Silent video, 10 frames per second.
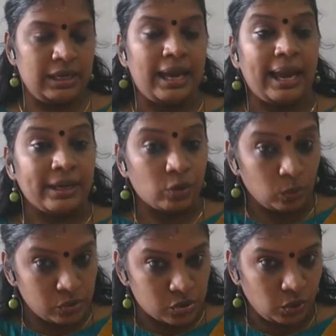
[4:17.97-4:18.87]
and
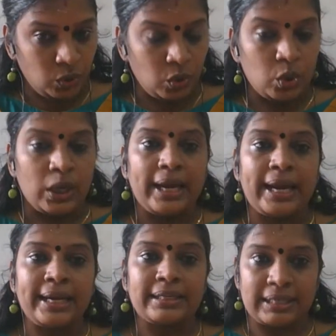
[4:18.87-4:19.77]
also
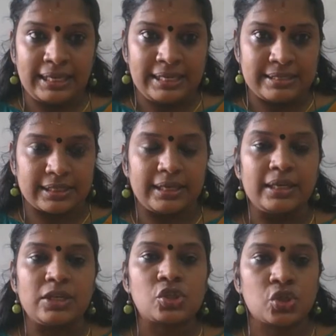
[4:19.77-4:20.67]
a teacher
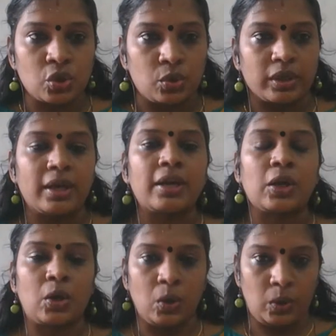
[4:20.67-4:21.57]
should
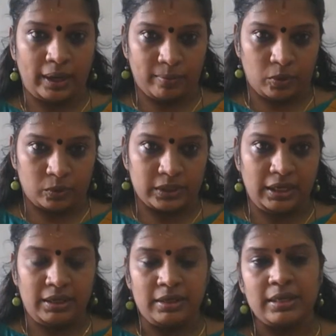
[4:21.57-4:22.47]
know about the
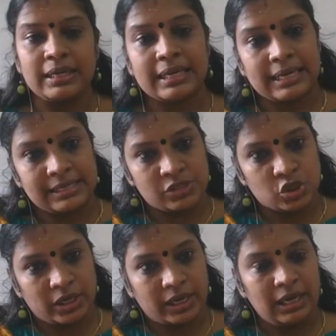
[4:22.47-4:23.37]

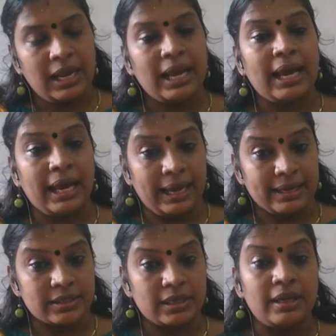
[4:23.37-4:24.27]
cultural
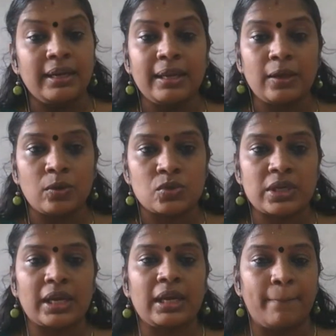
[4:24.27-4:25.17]
and
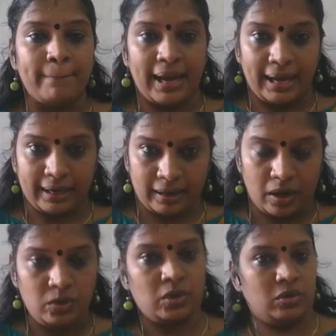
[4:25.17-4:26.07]
linguistic
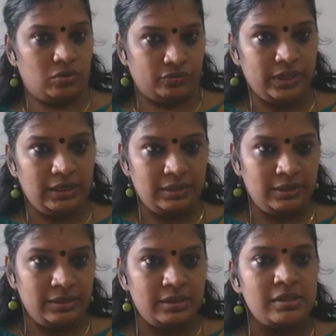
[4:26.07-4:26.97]
background of the
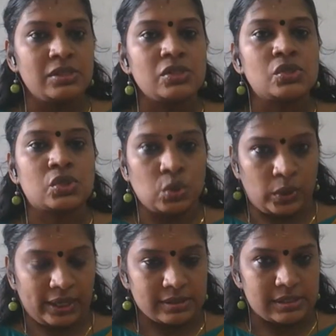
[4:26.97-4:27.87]

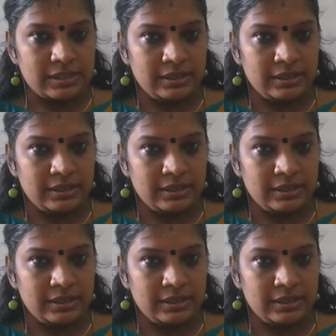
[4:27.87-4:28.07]
students.